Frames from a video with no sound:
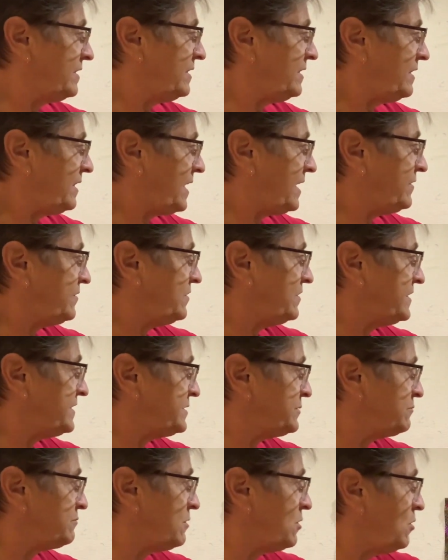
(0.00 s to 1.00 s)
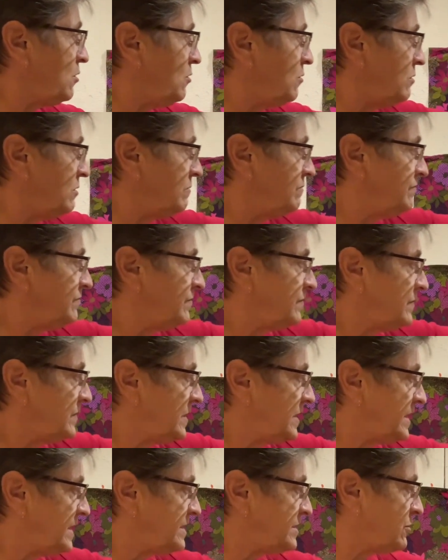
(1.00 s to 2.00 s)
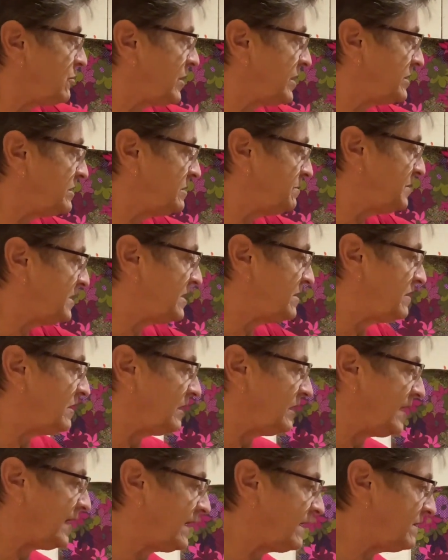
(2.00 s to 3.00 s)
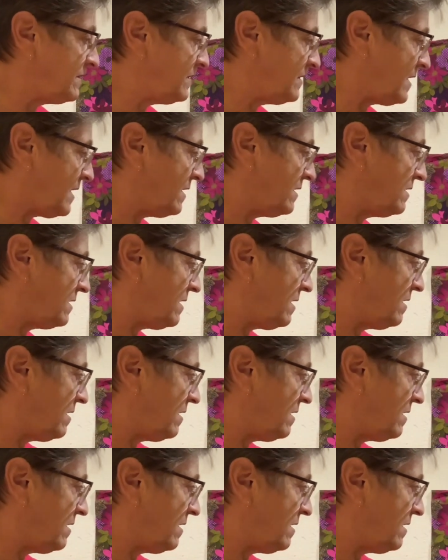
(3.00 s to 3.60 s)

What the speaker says: and this row is going to be the length that